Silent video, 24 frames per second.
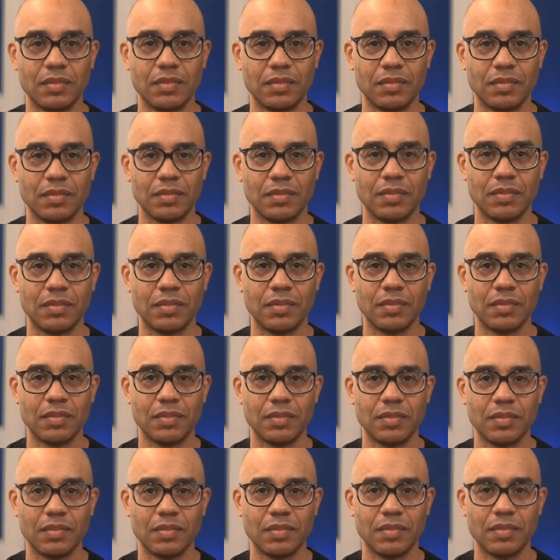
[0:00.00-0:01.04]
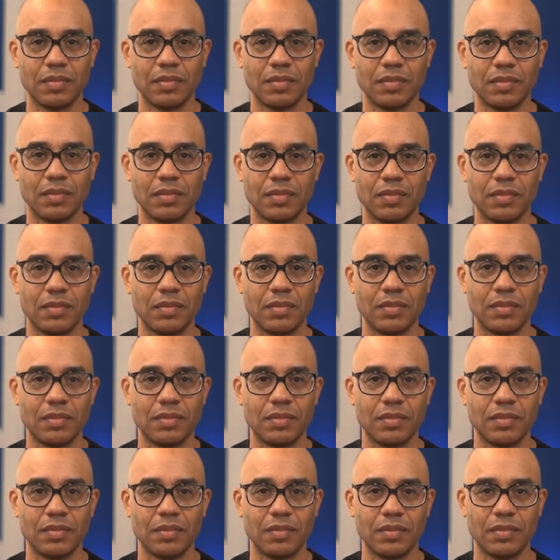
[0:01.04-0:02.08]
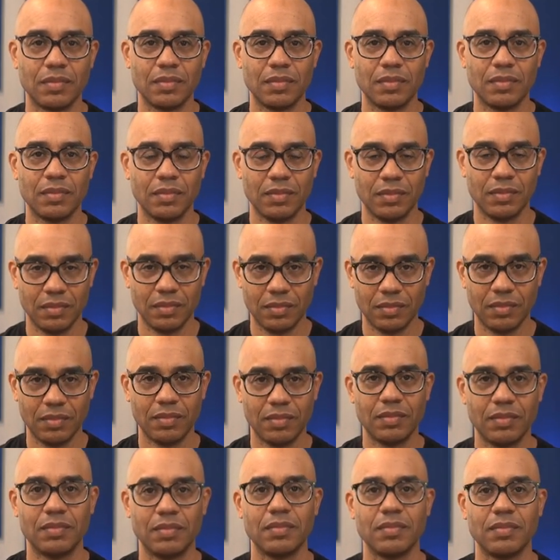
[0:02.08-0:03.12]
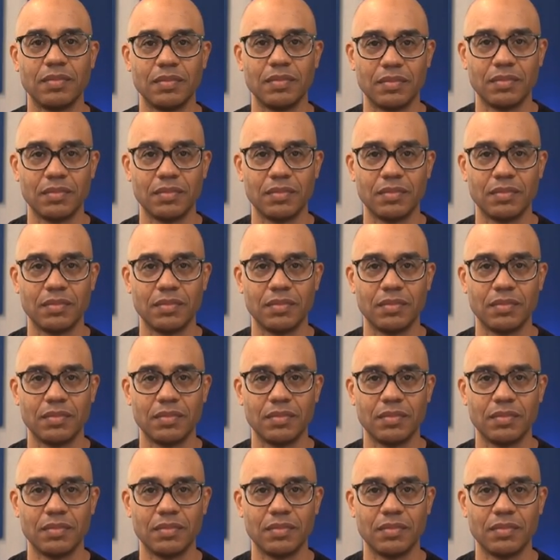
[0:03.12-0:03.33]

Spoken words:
(silent)